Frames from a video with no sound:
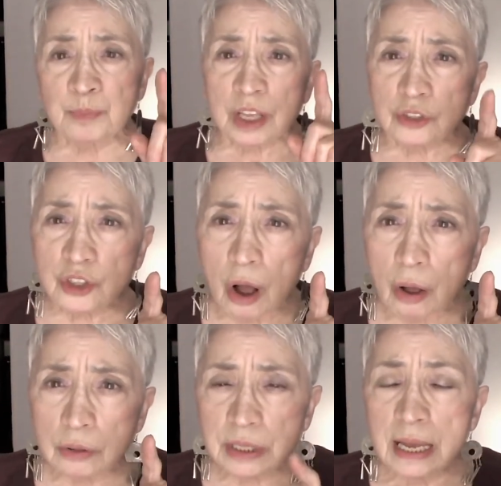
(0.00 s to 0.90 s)

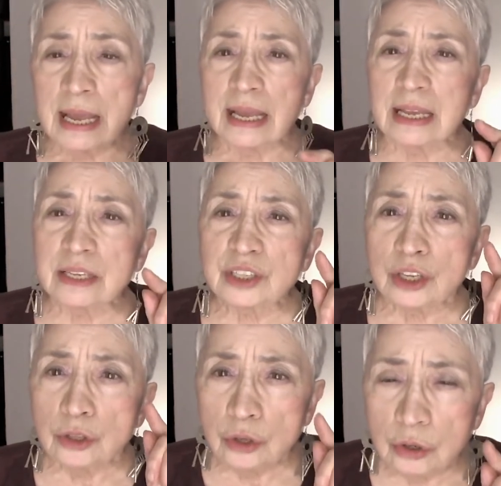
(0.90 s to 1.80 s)
Salt is a
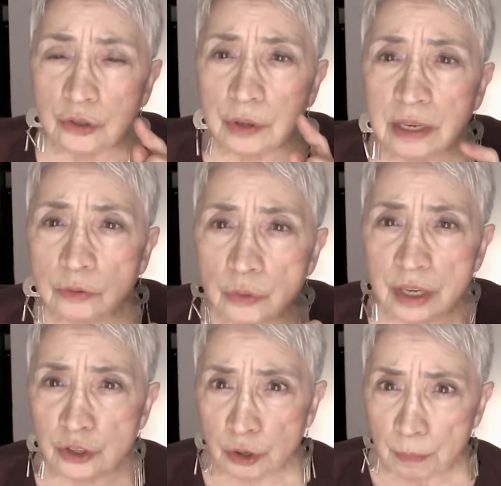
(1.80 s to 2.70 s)

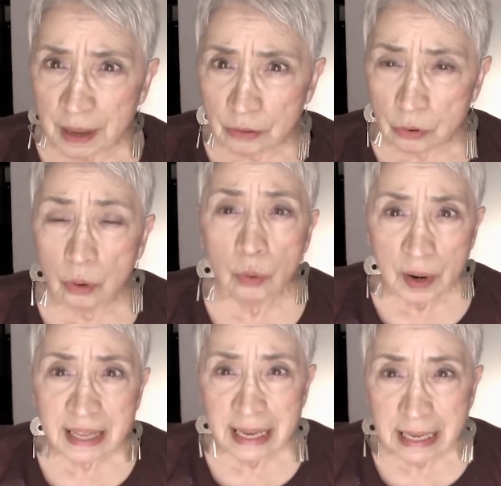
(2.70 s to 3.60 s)
nutrient-rich mineral.
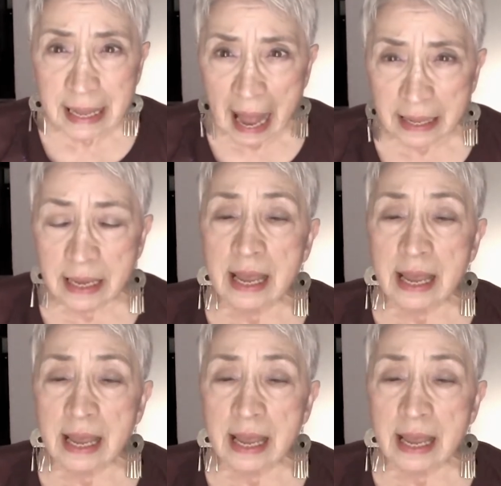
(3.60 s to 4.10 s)
We need that.